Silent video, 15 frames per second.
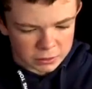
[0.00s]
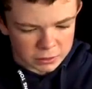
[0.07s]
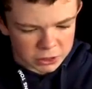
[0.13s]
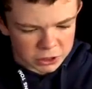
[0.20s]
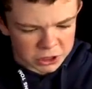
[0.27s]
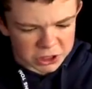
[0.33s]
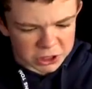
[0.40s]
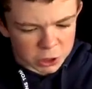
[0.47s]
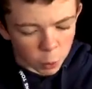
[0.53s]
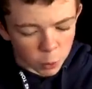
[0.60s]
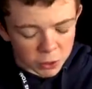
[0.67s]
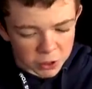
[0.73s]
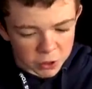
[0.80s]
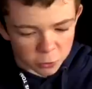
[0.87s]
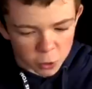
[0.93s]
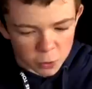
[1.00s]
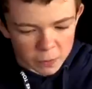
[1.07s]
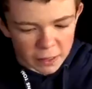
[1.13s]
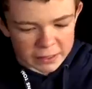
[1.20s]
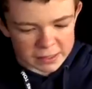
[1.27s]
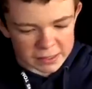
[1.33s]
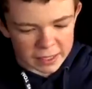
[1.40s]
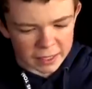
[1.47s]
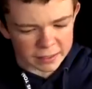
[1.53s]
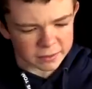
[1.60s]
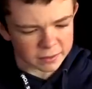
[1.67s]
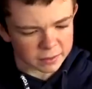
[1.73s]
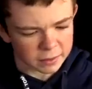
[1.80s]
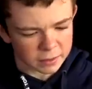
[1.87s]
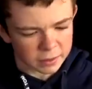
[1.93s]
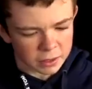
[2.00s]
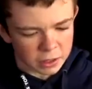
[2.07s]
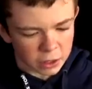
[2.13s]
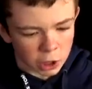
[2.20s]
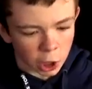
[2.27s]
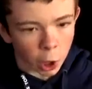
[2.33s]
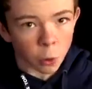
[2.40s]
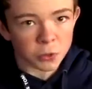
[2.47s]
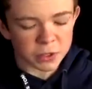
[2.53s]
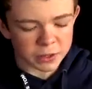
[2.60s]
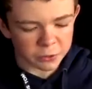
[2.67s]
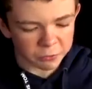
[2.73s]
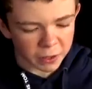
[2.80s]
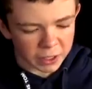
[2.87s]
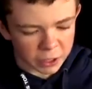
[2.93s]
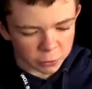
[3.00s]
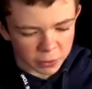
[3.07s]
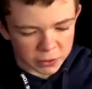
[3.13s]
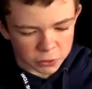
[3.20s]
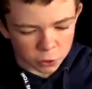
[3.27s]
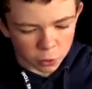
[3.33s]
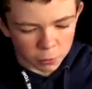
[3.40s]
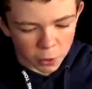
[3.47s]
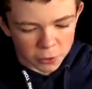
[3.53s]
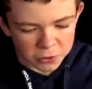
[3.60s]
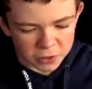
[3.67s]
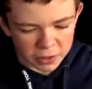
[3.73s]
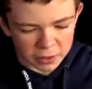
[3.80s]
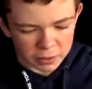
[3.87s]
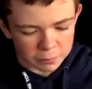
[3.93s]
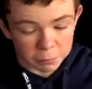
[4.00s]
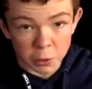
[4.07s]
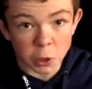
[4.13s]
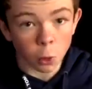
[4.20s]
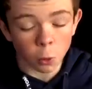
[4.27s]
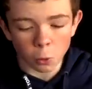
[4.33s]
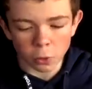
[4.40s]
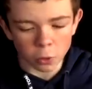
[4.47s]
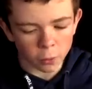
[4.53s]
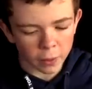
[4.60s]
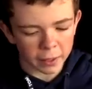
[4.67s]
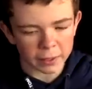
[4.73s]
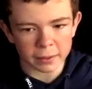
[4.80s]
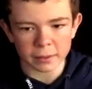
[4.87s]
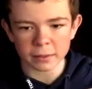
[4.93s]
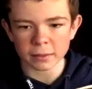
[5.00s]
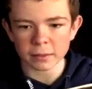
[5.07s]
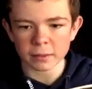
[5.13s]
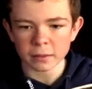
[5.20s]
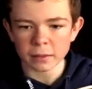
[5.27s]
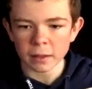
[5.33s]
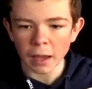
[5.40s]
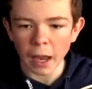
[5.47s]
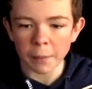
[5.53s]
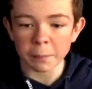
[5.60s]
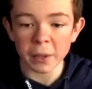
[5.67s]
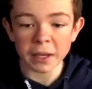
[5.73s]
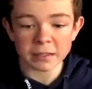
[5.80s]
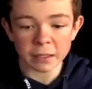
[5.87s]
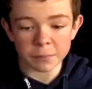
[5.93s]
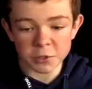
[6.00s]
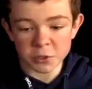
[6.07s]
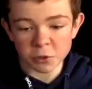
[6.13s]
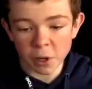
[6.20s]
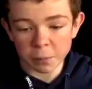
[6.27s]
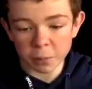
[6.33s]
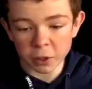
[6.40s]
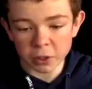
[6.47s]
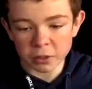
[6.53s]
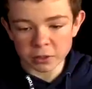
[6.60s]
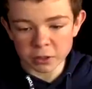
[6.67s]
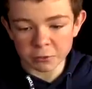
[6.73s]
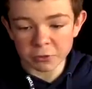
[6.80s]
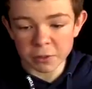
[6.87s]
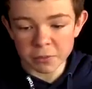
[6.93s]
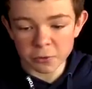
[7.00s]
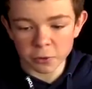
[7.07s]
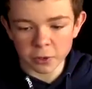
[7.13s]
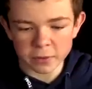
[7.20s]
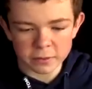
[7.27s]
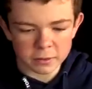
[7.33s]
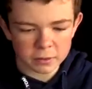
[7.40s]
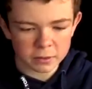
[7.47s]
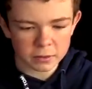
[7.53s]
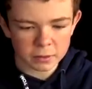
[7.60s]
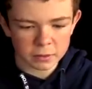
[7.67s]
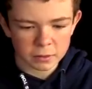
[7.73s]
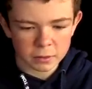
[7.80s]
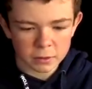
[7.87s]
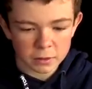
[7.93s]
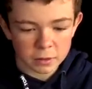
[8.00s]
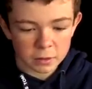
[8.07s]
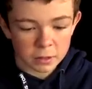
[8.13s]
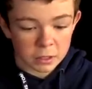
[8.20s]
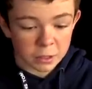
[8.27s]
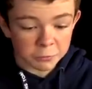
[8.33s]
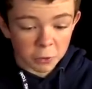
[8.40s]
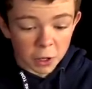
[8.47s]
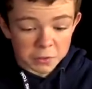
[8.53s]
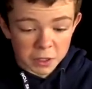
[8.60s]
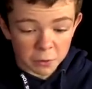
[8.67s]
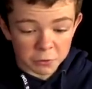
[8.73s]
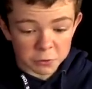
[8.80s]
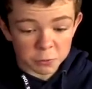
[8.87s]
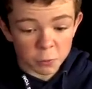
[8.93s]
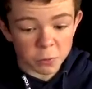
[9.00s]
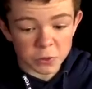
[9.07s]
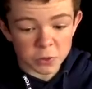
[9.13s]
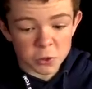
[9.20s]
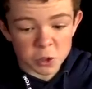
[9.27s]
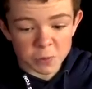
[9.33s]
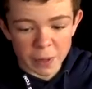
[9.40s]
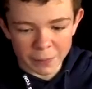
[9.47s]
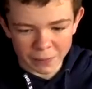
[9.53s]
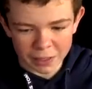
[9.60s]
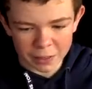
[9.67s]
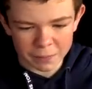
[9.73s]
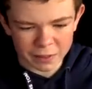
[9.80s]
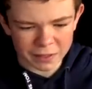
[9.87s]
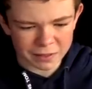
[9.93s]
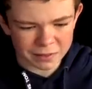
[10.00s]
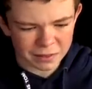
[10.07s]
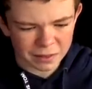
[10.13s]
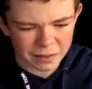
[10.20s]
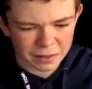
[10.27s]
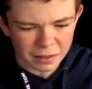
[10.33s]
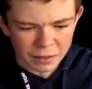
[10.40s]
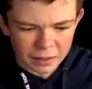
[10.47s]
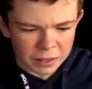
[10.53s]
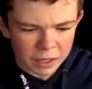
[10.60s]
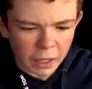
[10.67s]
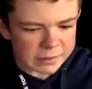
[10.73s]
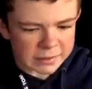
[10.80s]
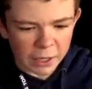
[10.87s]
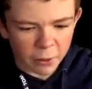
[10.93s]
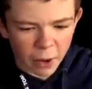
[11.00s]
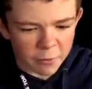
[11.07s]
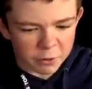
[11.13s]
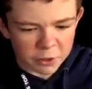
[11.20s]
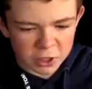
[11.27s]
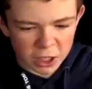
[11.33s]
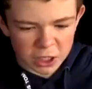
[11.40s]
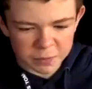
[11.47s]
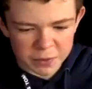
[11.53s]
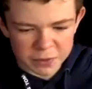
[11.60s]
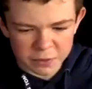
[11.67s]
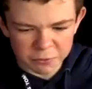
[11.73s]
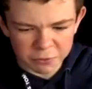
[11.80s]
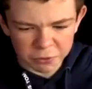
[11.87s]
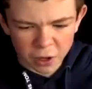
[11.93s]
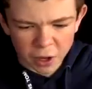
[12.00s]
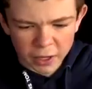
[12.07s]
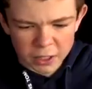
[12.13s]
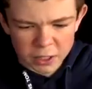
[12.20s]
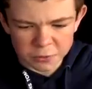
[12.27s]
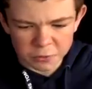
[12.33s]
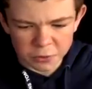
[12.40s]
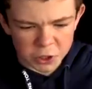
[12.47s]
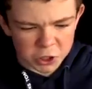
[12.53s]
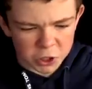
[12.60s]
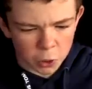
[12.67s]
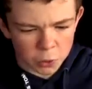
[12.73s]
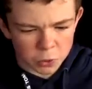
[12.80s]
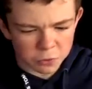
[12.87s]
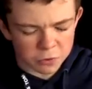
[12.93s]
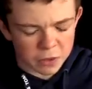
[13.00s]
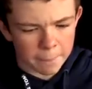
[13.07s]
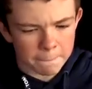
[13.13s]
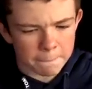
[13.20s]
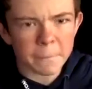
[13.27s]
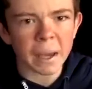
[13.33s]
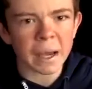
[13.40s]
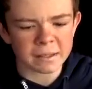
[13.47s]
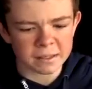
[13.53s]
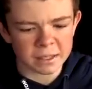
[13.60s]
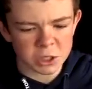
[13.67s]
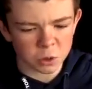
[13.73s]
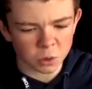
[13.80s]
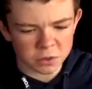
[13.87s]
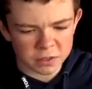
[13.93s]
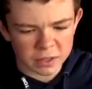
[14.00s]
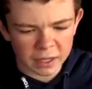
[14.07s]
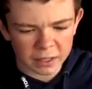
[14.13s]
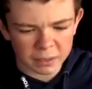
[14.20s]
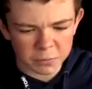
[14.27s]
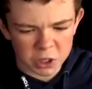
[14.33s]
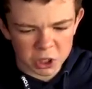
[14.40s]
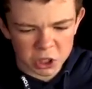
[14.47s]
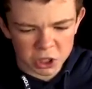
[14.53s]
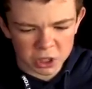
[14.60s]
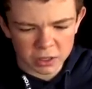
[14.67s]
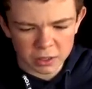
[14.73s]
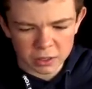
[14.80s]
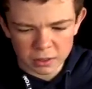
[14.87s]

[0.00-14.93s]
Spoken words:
She stole into the room next to theirs, closing the faded green door mostly, but not all the way, and picked up the scrapbook to flip through it. The first half was filled with newspaper clippings, cut-out advertisements and flyers for the shows of the amazing John Sang, magician.